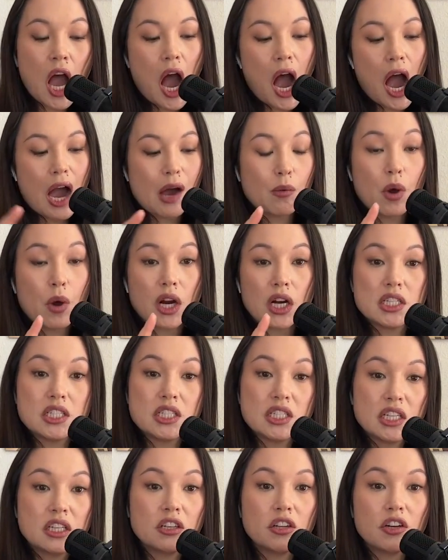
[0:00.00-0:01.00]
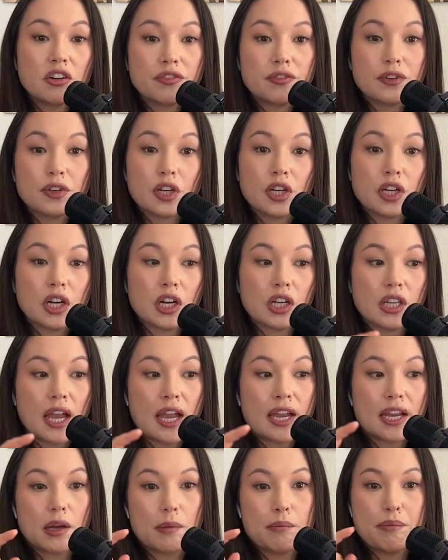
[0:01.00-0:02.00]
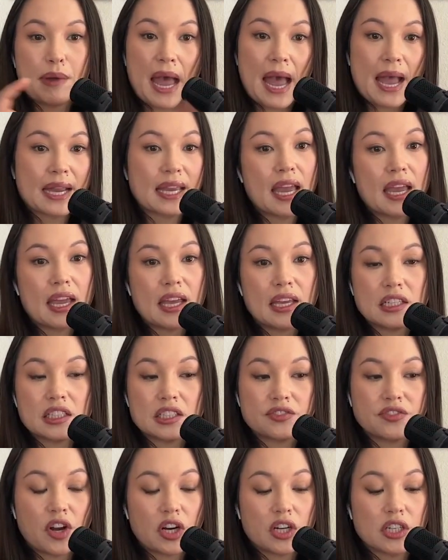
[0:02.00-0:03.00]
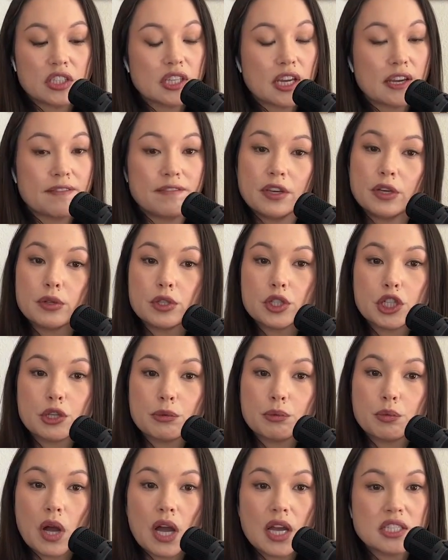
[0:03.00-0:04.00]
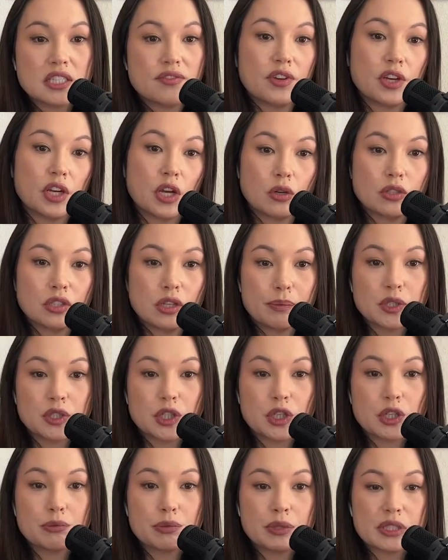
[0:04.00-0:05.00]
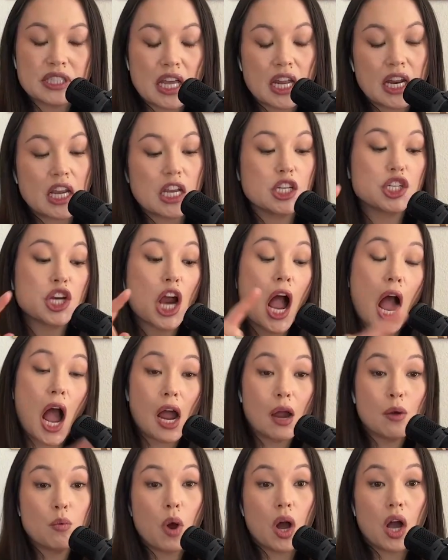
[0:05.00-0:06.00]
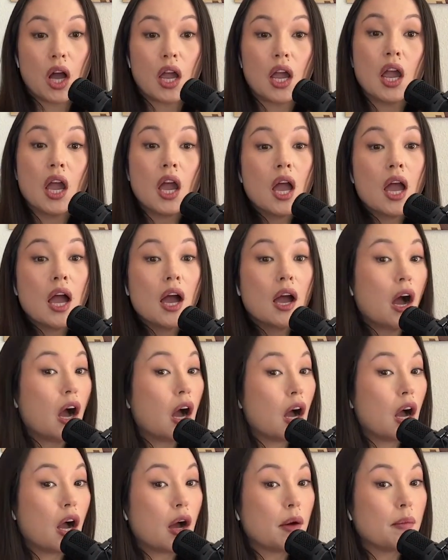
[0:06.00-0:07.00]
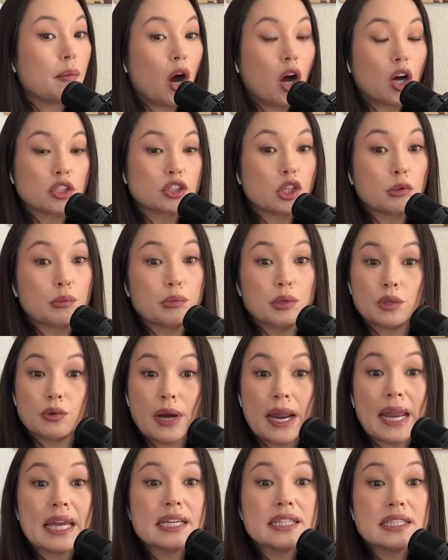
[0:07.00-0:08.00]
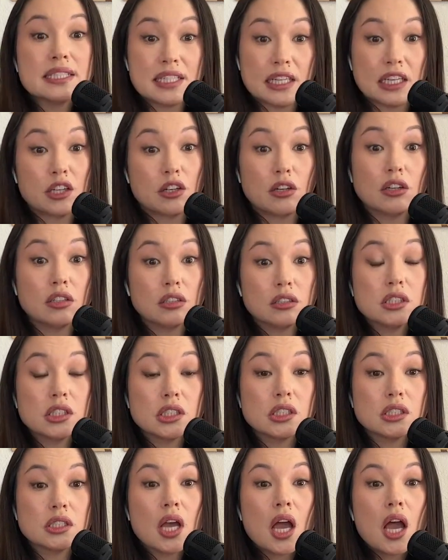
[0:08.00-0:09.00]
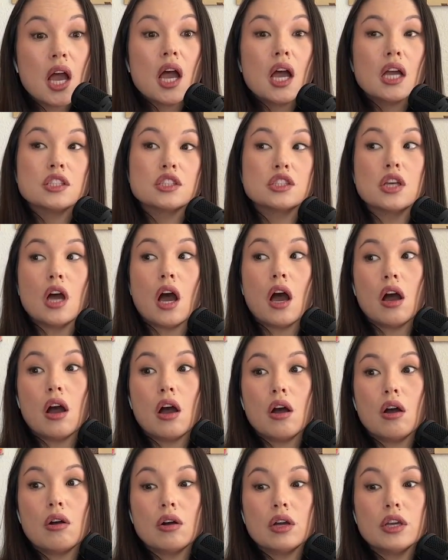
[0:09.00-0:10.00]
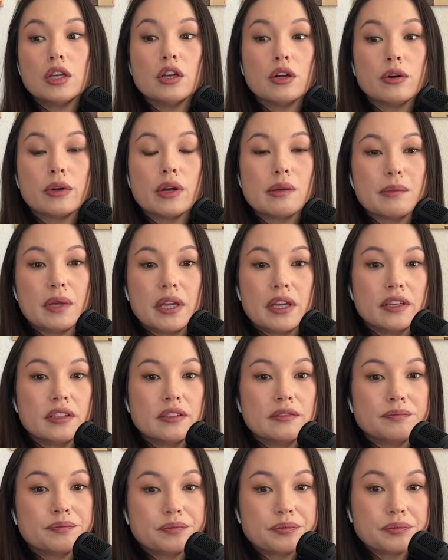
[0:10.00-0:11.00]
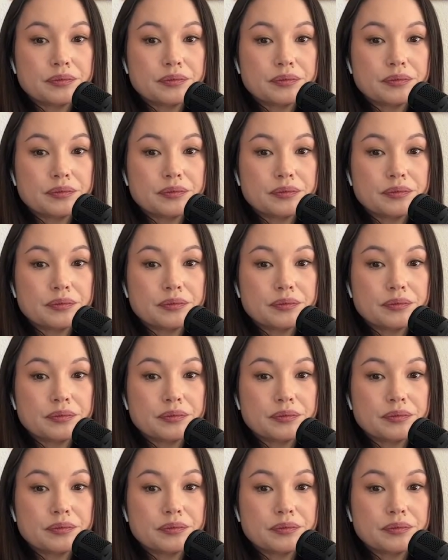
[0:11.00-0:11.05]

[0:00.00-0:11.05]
I want a deal for mm-hmm. like back end as far as like viewership wise, yes. if it goes up a certain percentage. I want um, also brand deals. So you know what I mean.